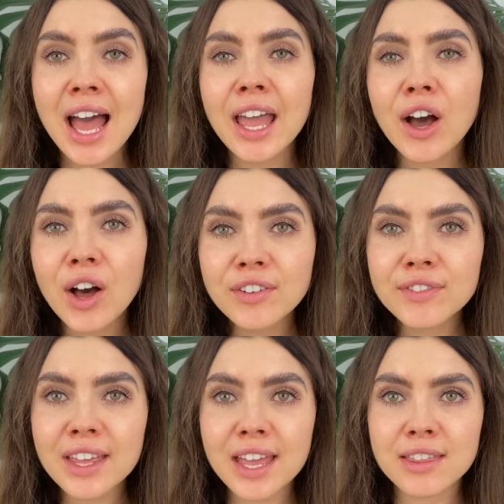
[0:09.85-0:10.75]
I
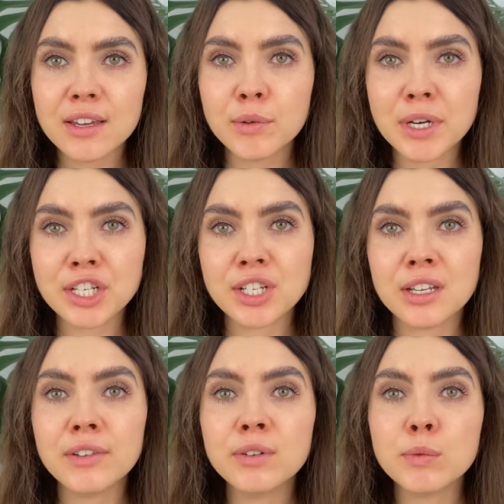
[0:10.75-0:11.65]
often get the
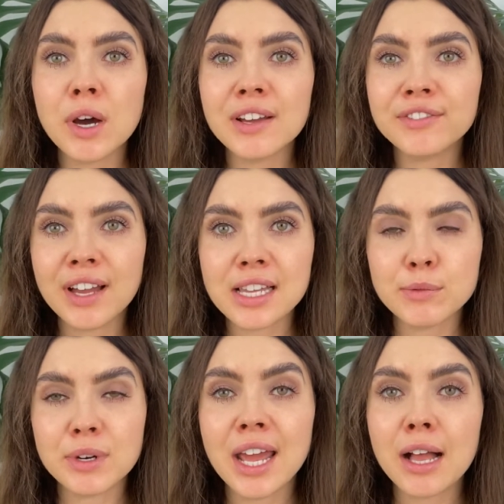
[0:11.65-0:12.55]
question if a water
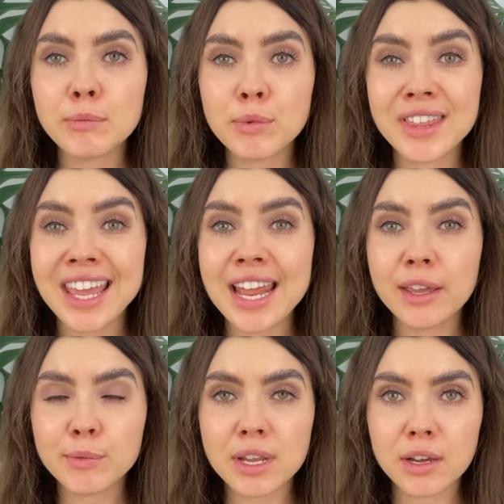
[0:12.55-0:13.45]
fast would help with
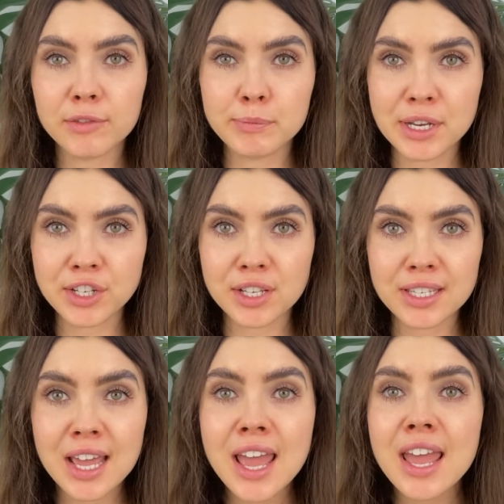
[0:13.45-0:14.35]
getting rid of binges.